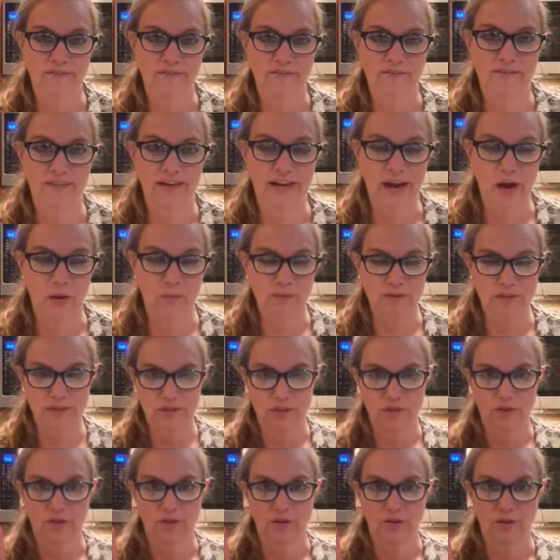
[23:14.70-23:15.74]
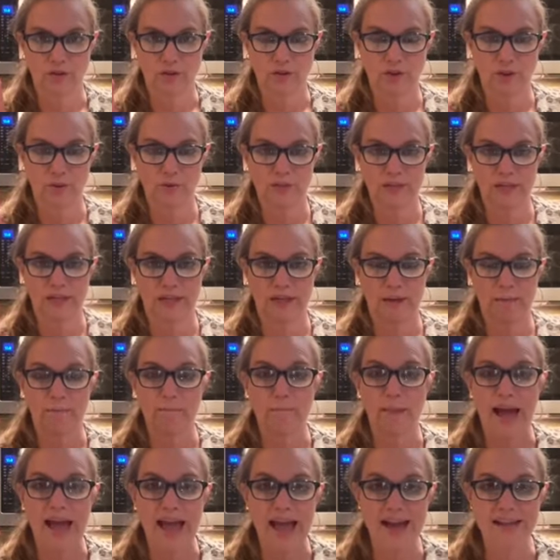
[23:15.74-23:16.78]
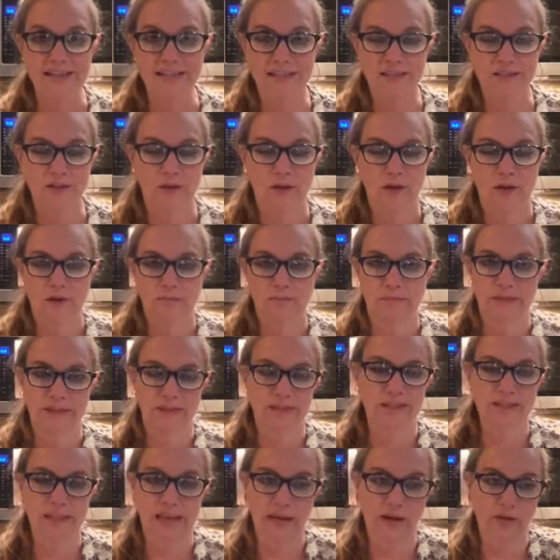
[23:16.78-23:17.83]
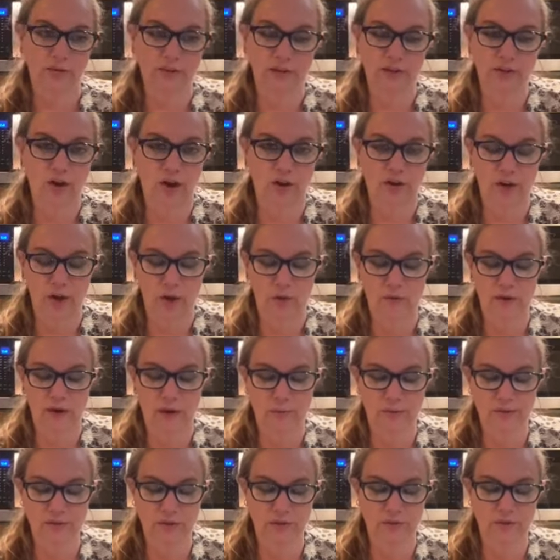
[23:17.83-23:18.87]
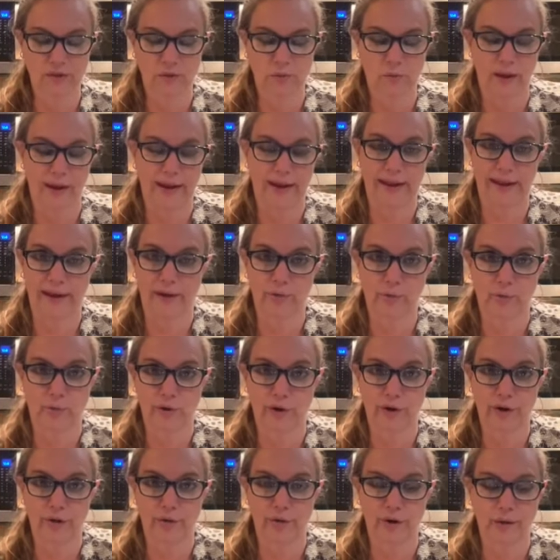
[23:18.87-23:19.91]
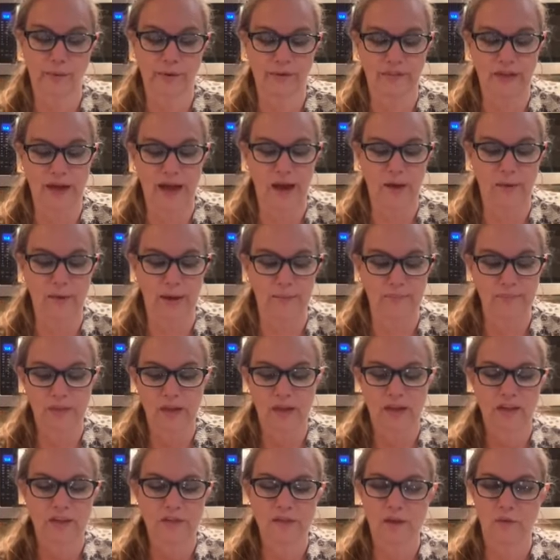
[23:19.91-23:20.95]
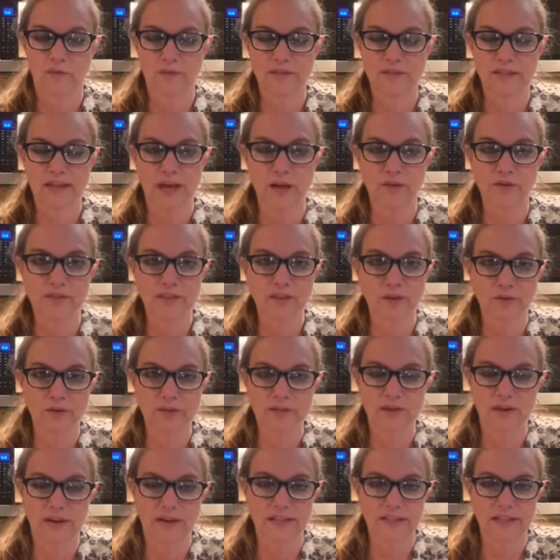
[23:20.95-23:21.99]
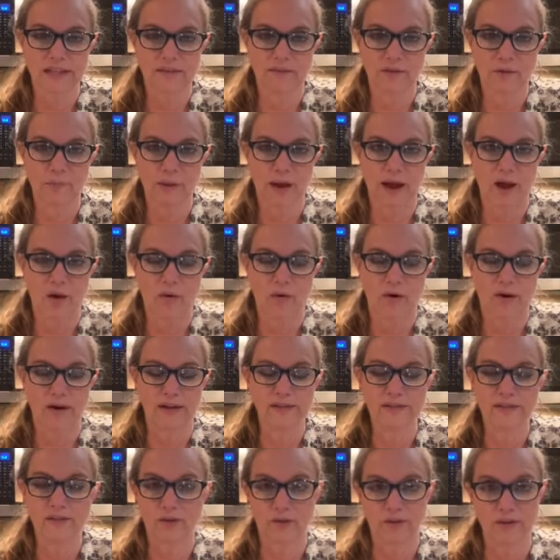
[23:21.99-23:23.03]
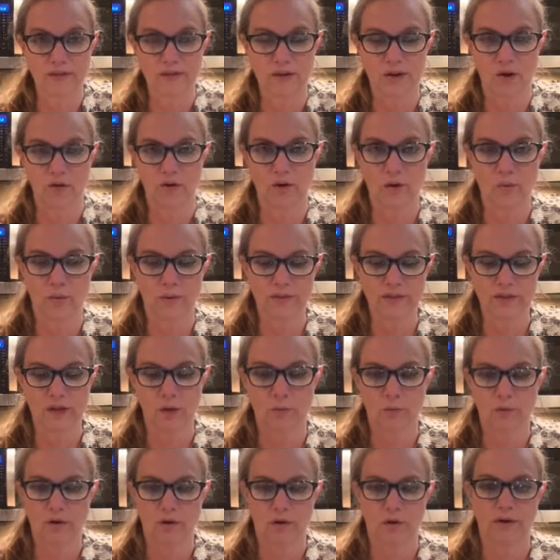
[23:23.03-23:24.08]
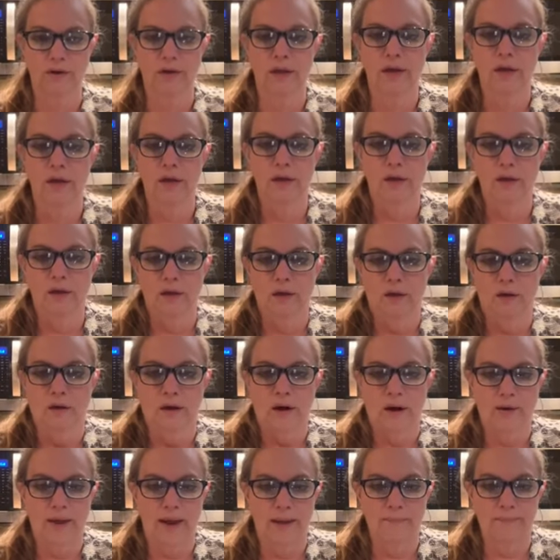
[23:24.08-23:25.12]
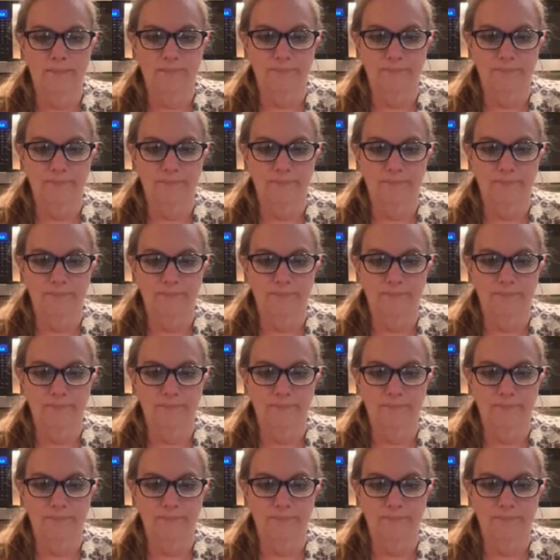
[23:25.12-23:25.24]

that I was losing mass, but the scale did not know that I was losing weight and or agree with that. Okay, so the scale still does not get to give you power. It still does not know what's going on. Okay.